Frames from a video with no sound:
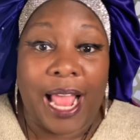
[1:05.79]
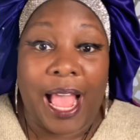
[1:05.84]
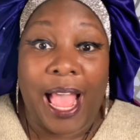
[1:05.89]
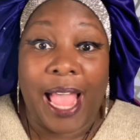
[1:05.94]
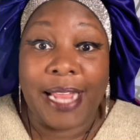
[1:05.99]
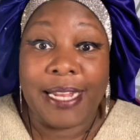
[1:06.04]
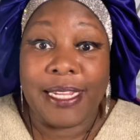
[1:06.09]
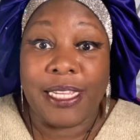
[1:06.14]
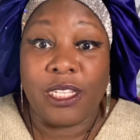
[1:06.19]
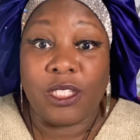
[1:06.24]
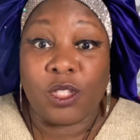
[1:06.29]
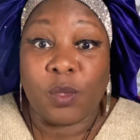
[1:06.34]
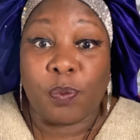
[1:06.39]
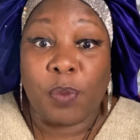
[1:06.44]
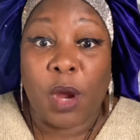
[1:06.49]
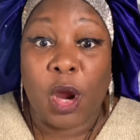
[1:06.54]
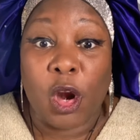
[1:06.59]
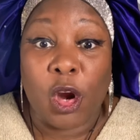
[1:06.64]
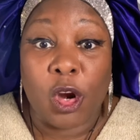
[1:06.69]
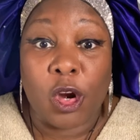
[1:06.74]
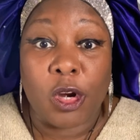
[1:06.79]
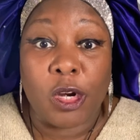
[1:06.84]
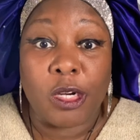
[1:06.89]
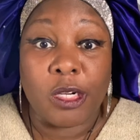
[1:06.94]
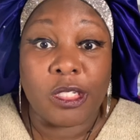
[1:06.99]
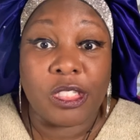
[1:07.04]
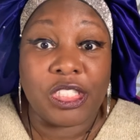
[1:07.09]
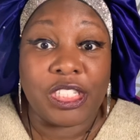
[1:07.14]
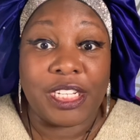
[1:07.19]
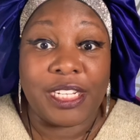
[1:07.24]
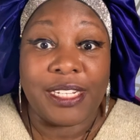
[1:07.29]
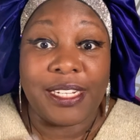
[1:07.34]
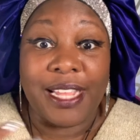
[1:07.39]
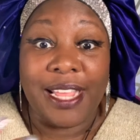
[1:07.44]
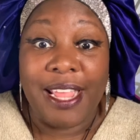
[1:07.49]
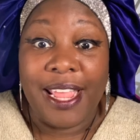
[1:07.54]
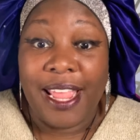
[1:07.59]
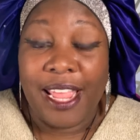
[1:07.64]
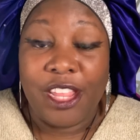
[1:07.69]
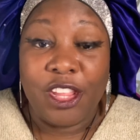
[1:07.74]
I need to purge and,
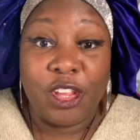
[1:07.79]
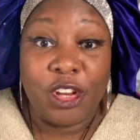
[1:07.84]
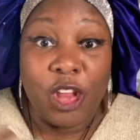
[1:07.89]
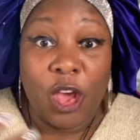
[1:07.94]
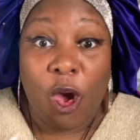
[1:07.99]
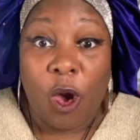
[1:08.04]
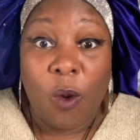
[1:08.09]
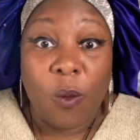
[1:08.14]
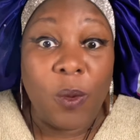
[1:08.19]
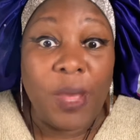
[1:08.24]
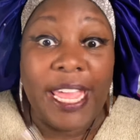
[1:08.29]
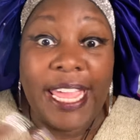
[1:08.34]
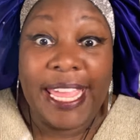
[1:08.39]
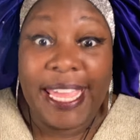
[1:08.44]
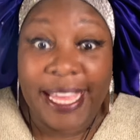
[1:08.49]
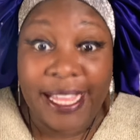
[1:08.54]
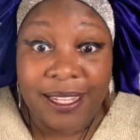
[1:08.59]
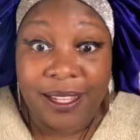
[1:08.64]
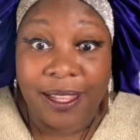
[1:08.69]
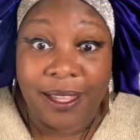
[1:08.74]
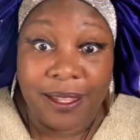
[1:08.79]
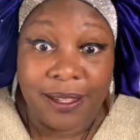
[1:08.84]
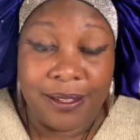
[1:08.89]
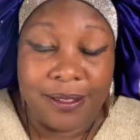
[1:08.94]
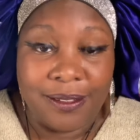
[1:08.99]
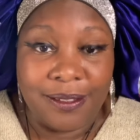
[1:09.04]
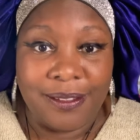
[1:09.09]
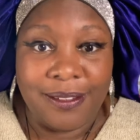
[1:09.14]
you know, healing.